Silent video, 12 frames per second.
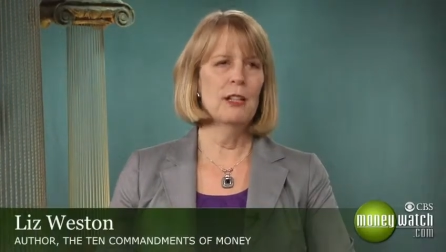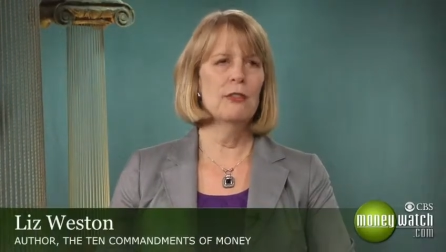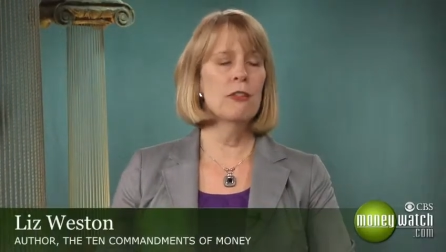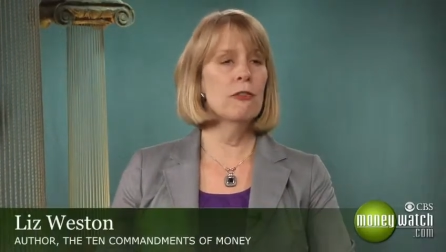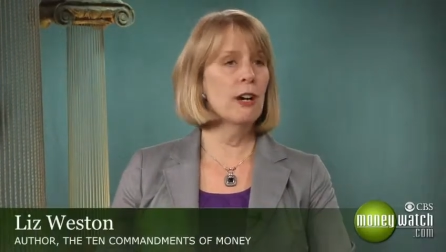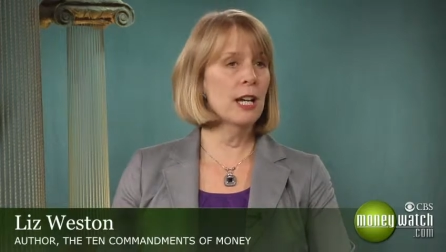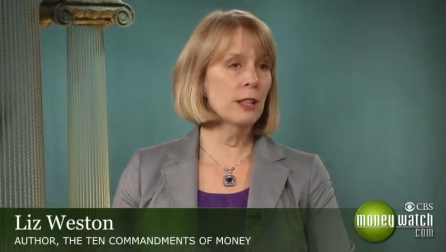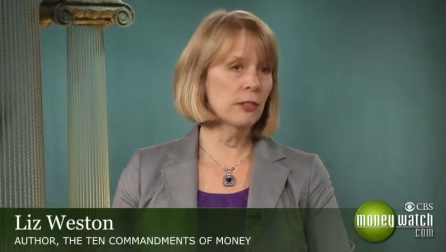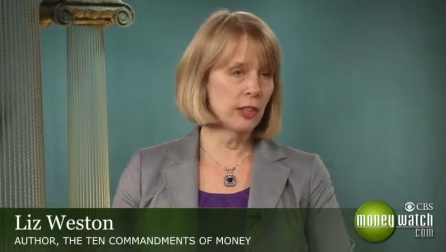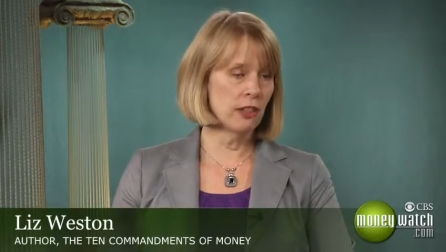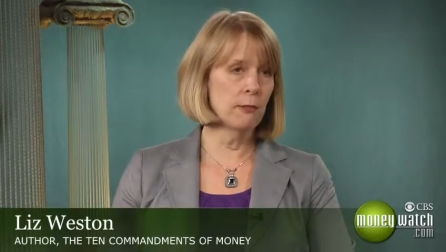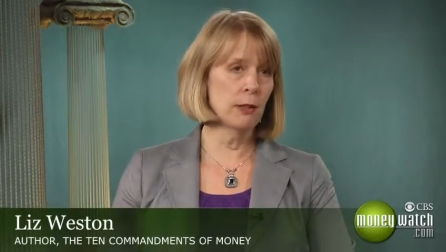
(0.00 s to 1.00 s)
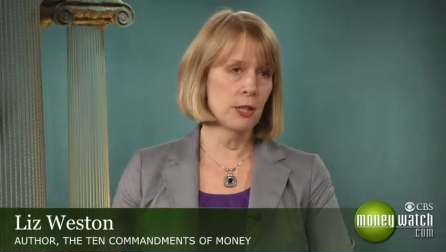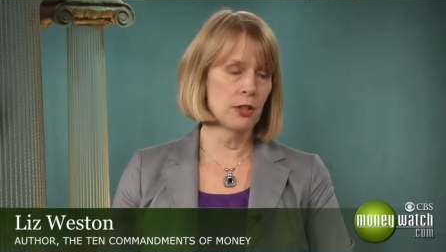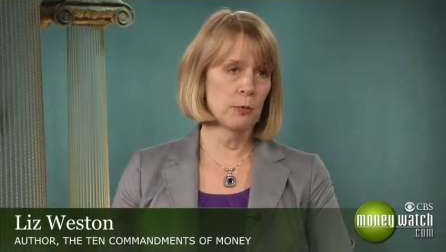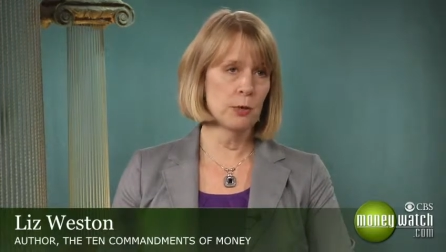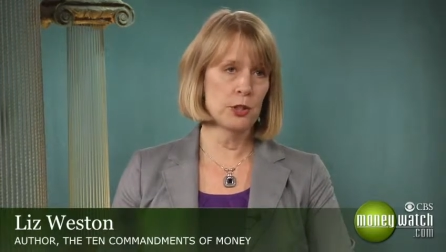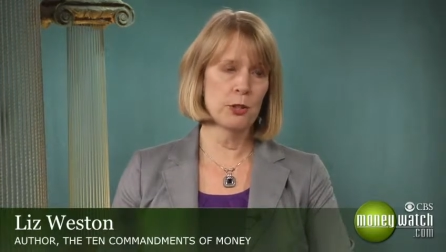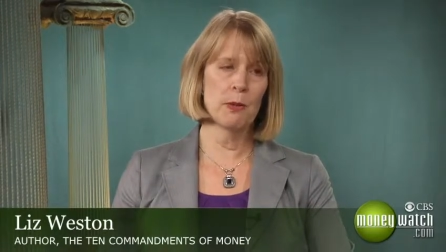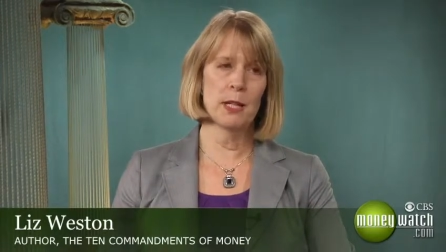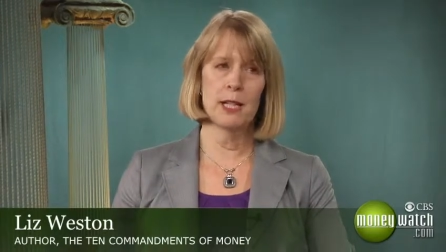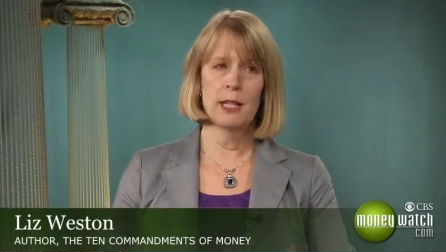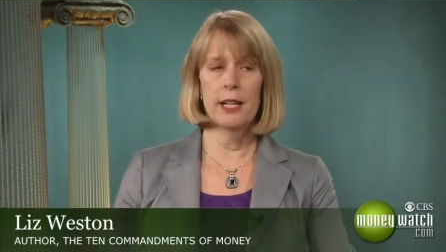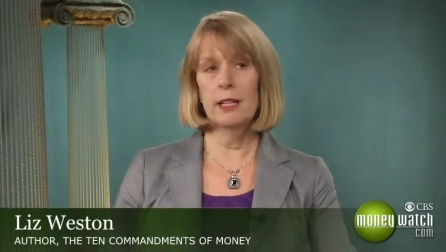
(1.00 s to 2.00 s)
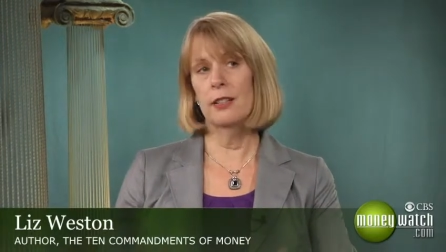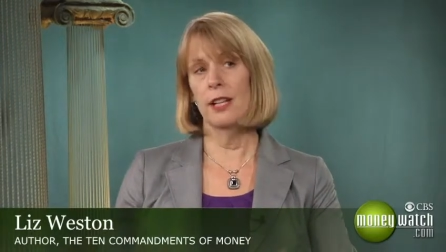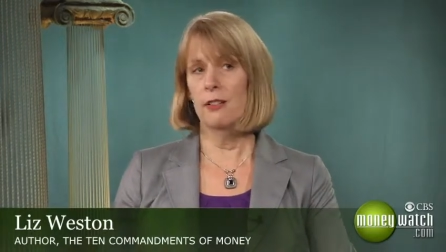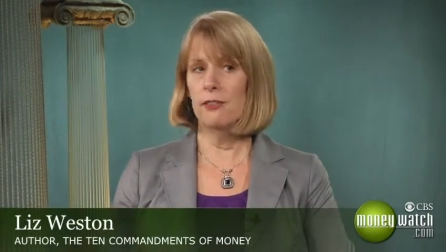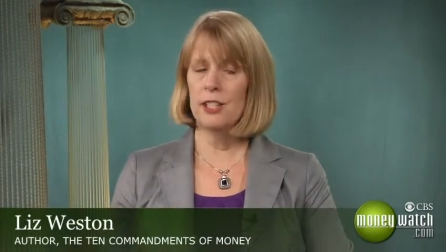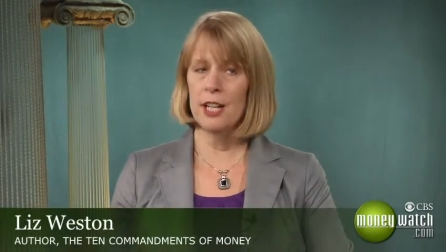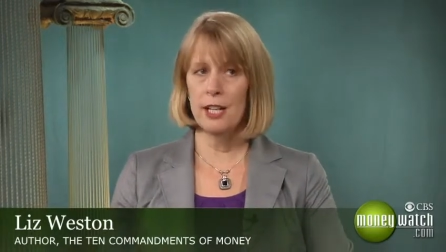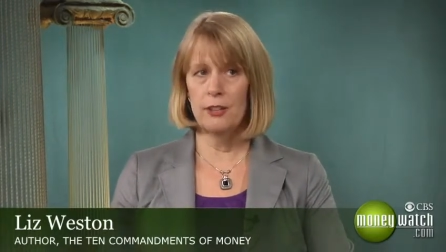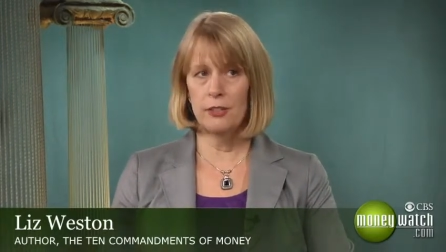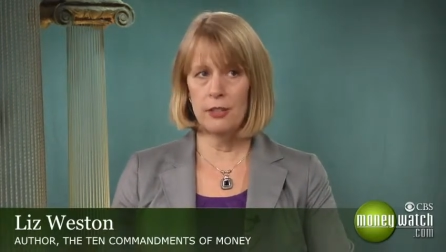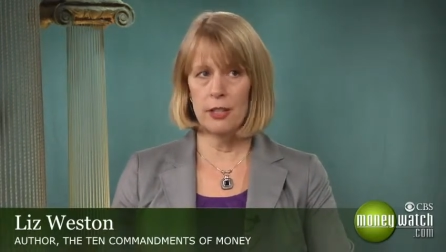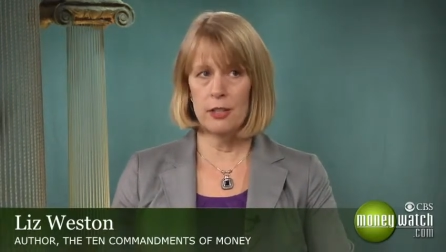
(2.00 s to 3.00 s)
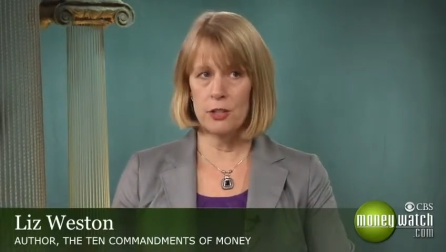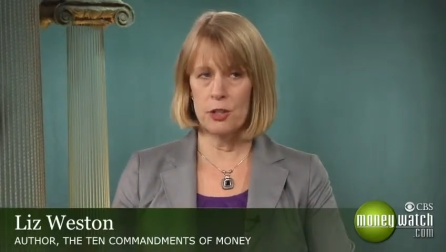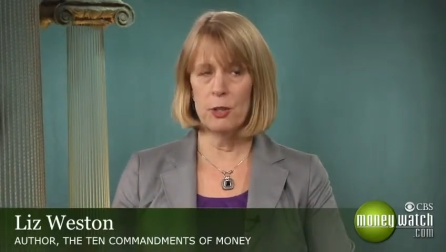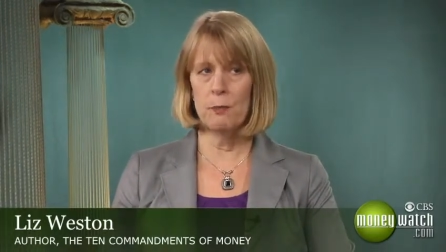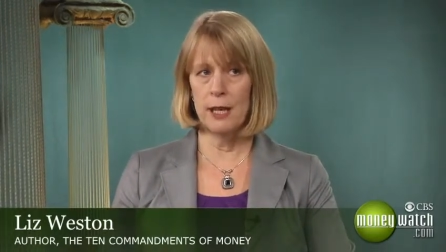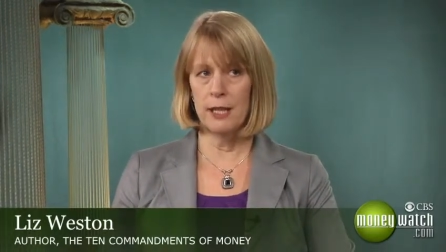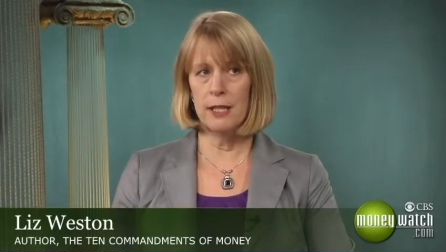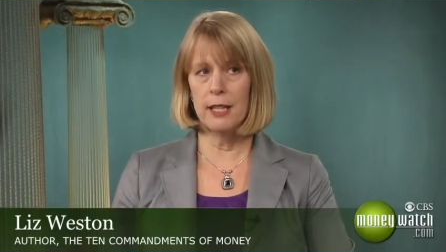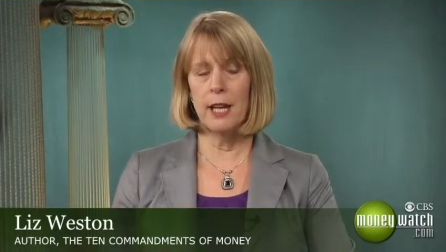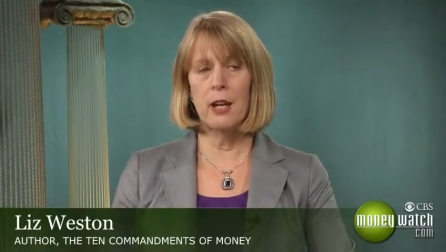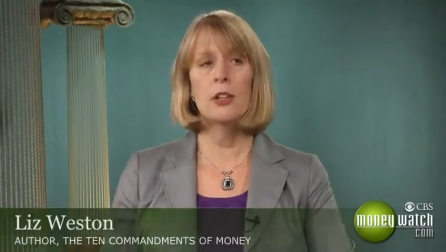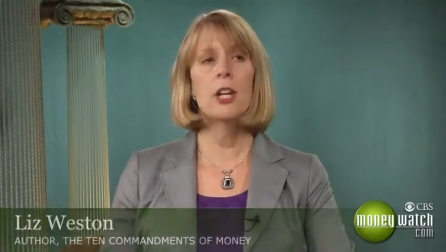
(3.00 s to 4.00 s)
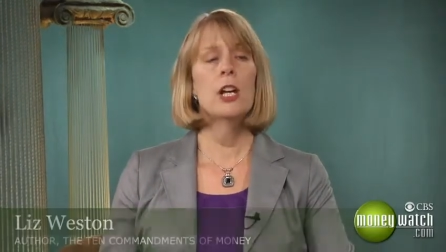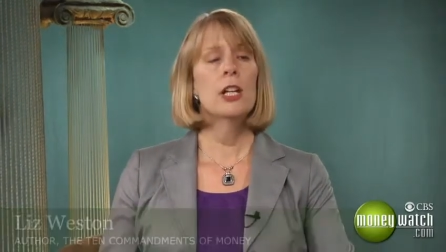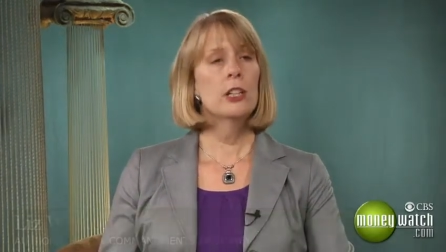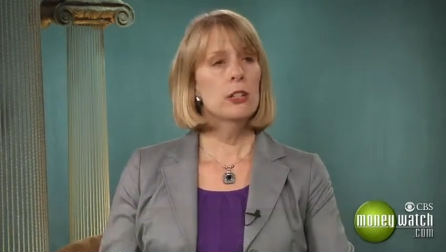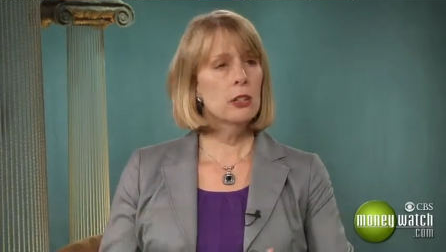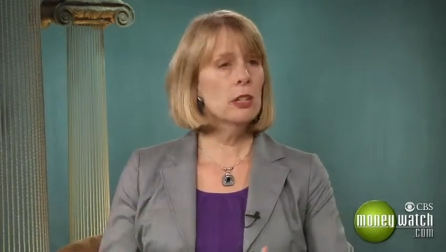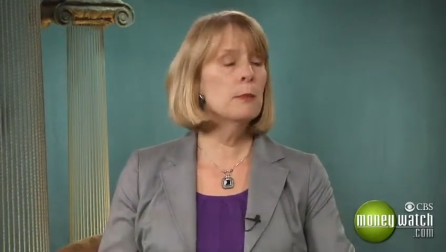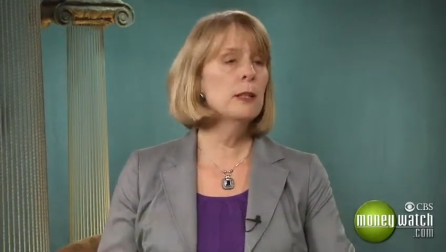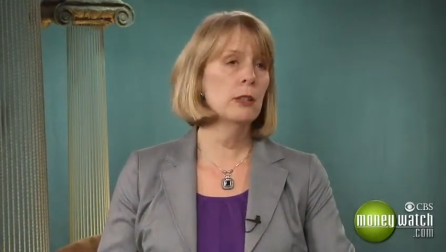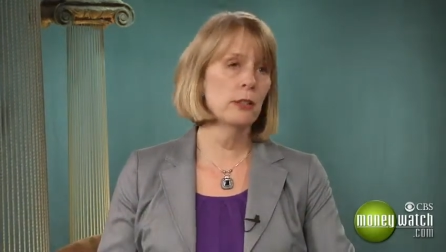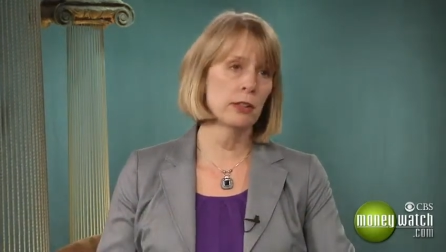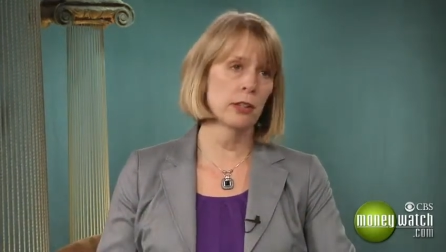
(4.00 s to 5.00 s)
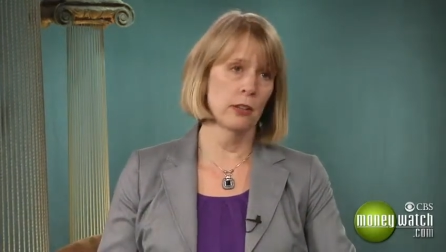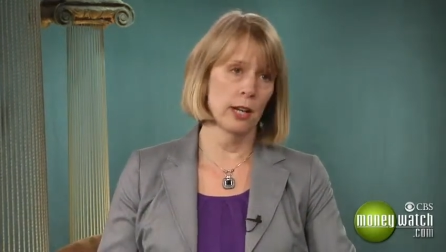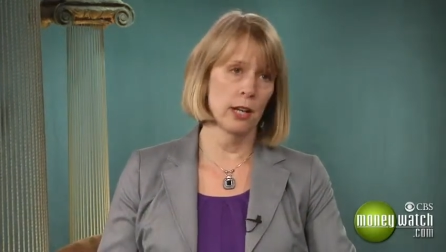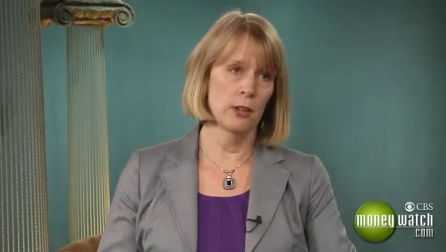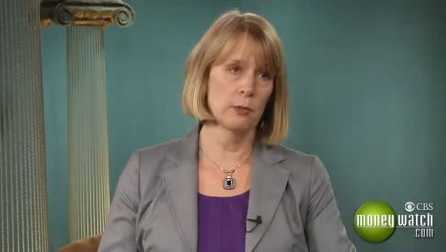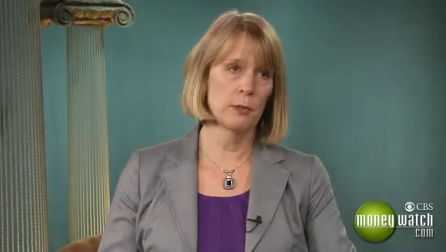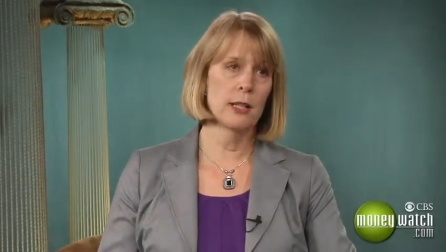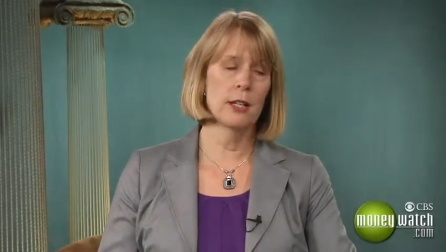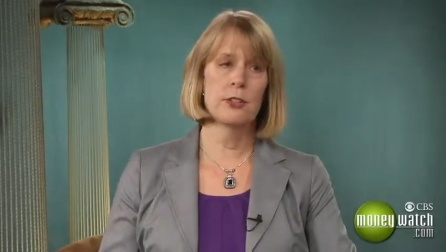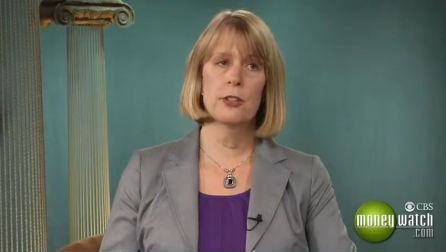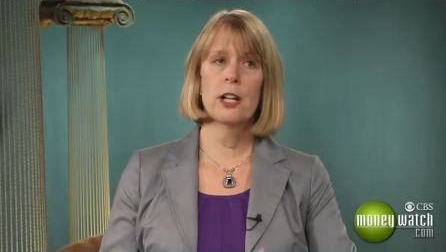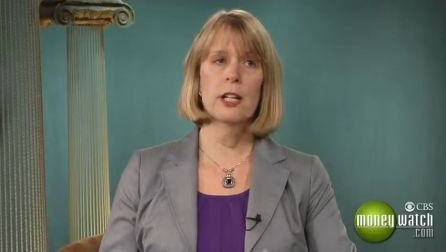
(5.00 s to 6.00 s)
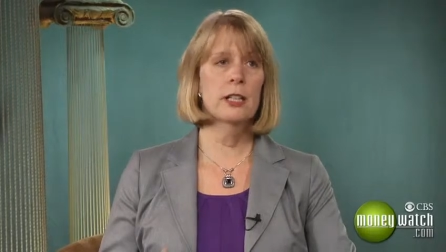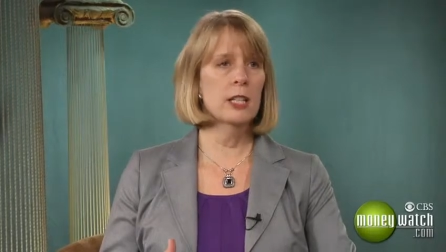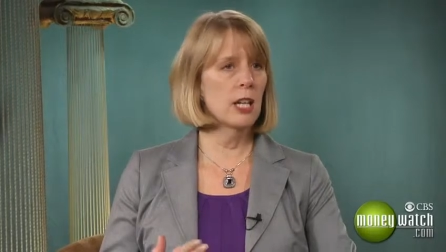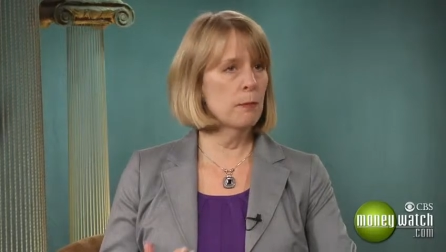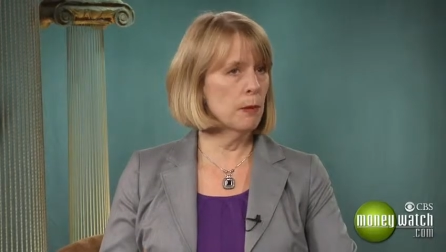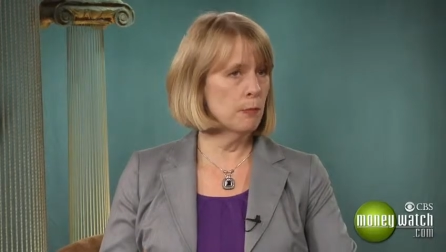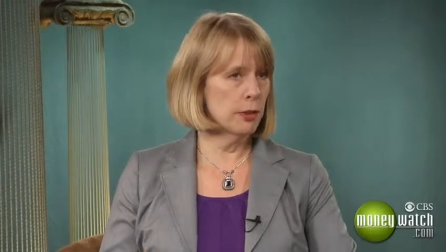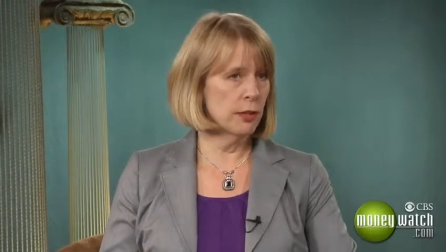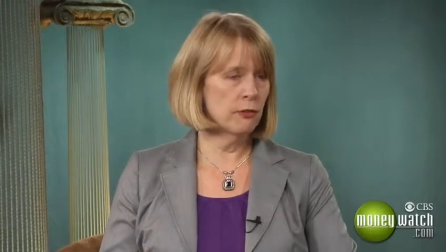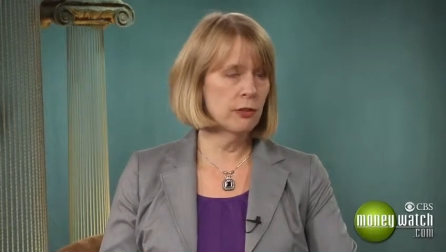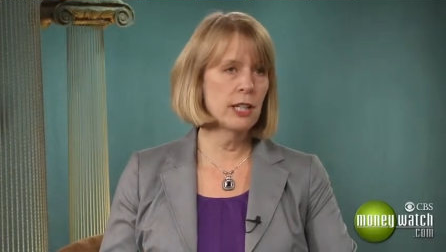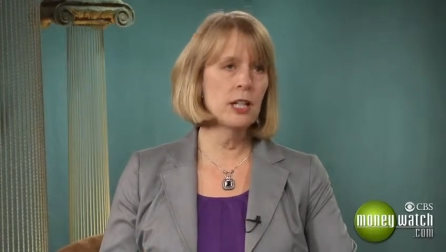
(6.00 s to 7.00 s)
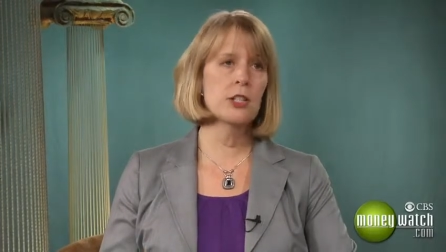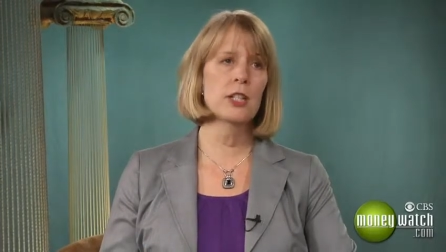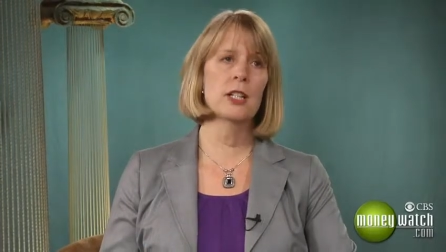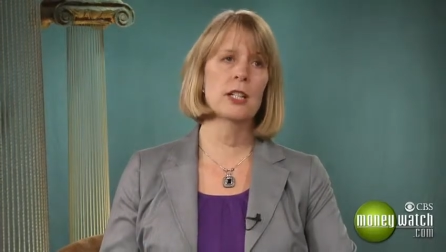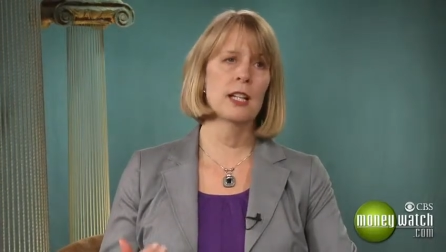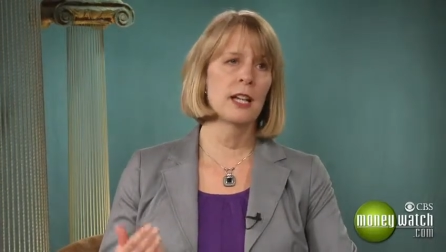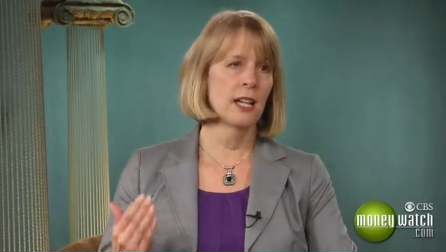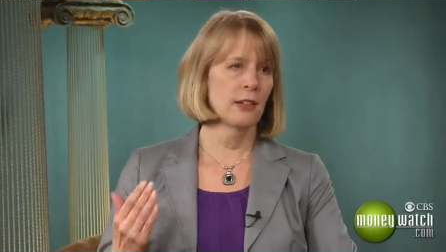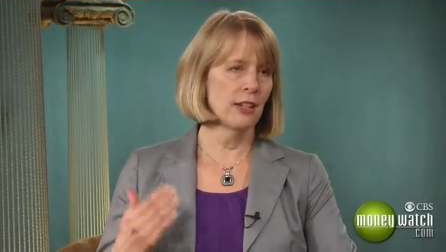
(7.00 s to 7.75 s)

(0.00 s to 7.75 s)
If you find a safe place to put your money, like an FDIC insured bank account, you're going to be losing ground because you're not going to keep up with inflation.